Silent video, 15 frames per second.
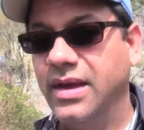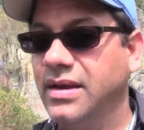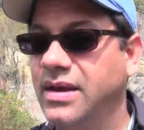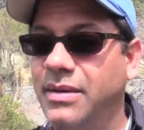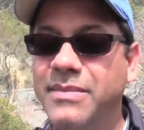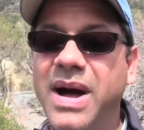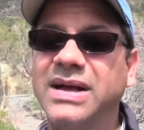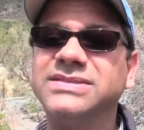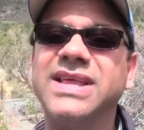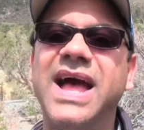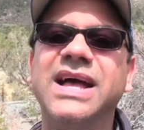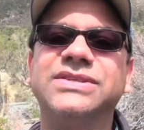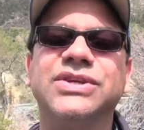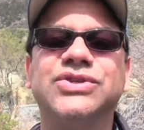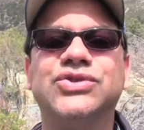Now, Mazda
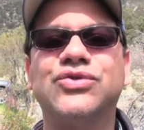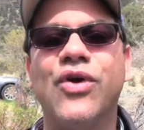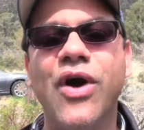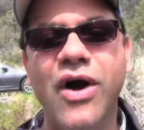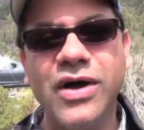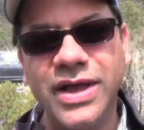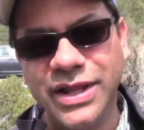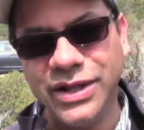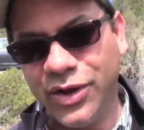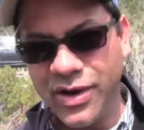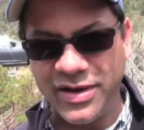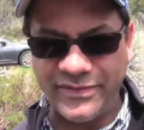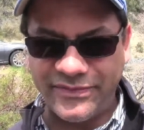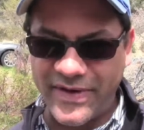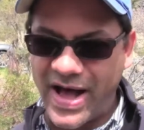has a strong and
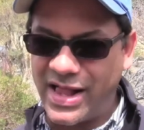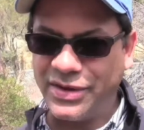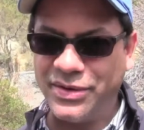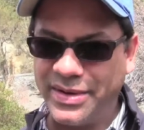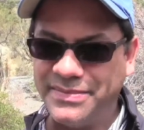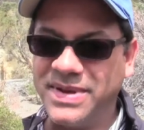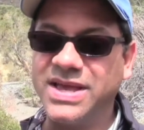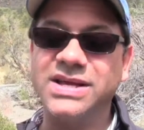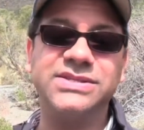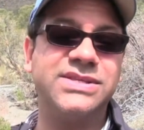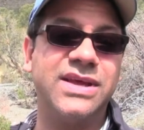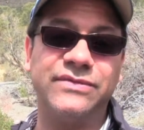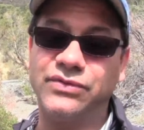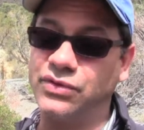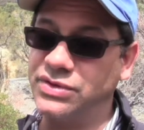loyal following because
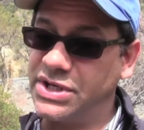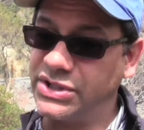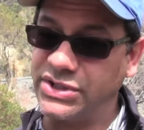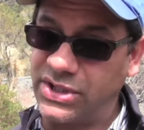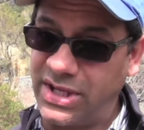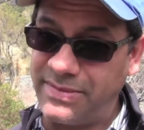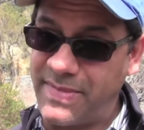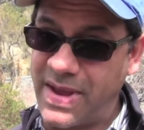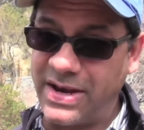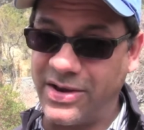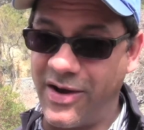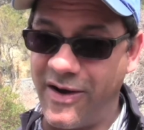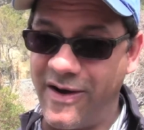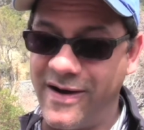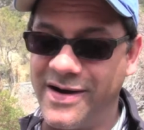they've traditionally made
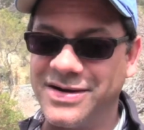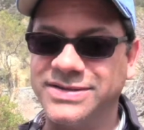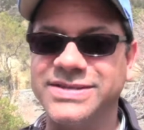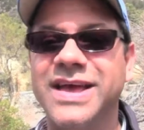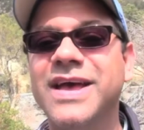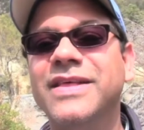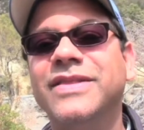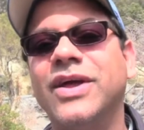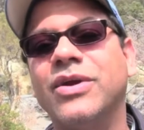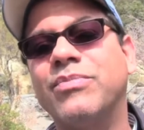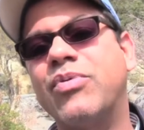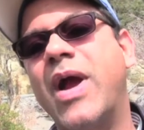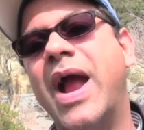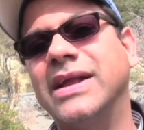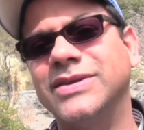cars that are
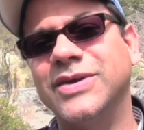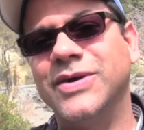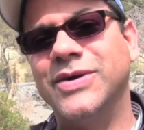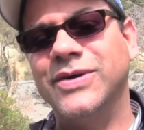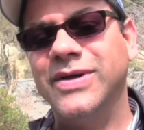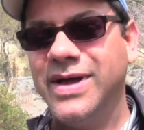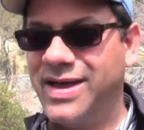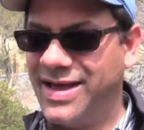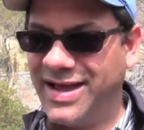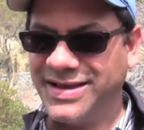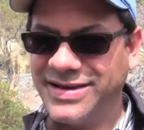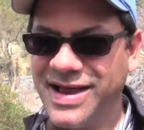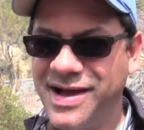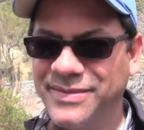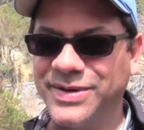practical,
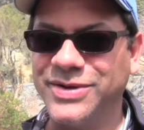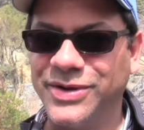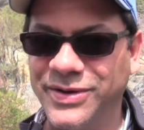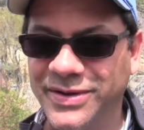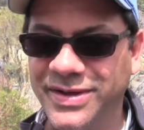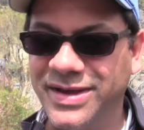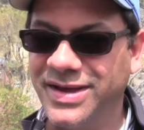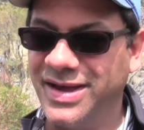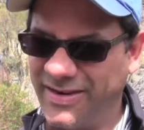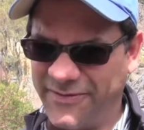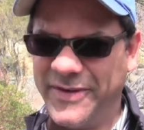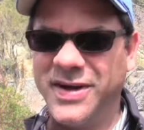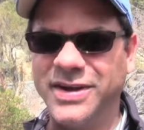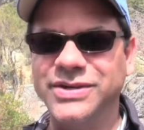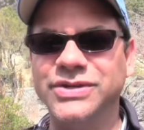economical, and
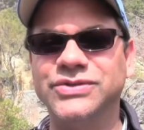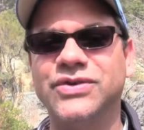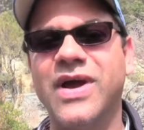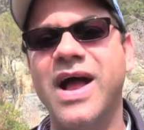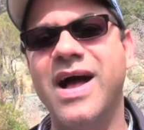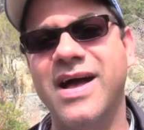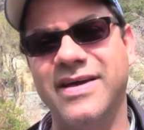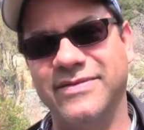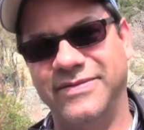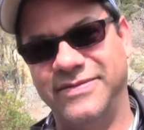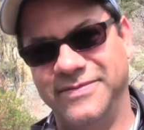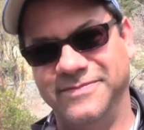fun to drive.